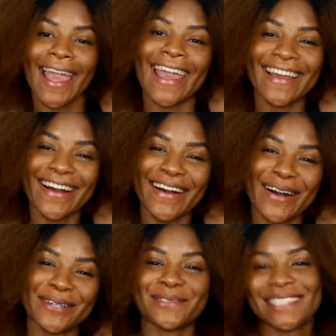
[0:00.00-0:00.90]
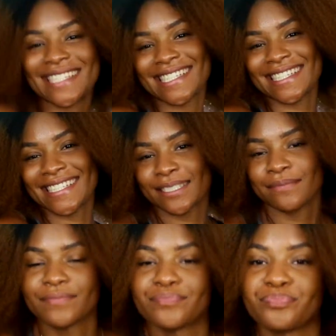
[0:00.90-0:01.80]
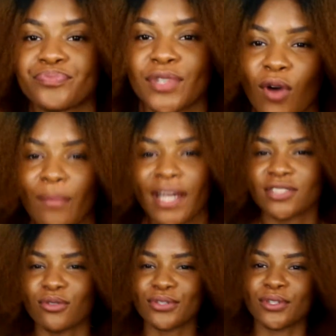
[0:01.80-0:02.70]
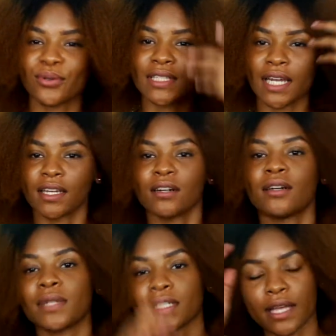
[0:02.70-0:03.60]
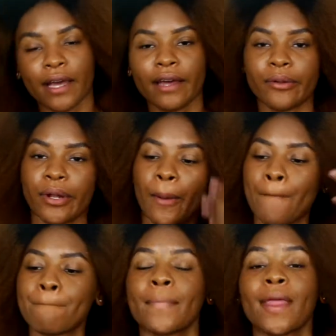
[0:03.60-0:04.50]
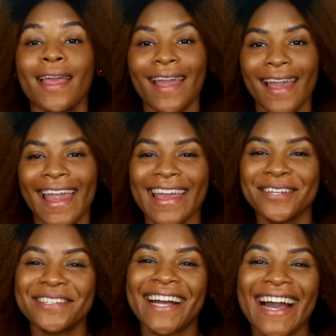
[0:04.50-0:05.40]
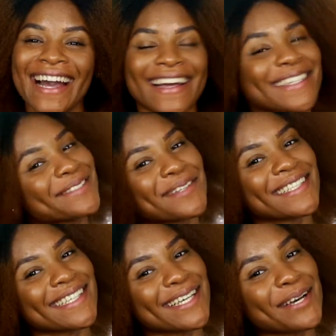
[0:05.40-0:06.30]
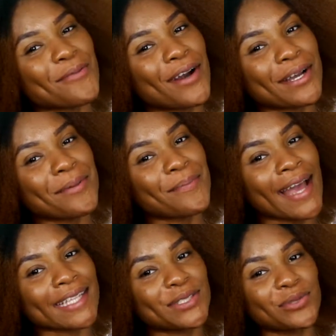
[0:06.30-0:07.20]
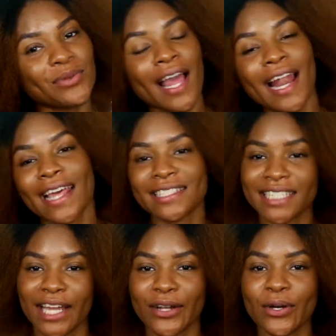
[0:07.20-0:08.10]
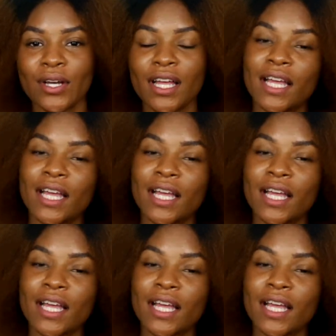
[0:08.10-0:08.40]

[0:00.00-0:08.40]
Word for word: Hey y'all, what's up? Why my shoulders always gotta go up like that? I don't know. Hey you guys, what's up? Welcome back to the channel.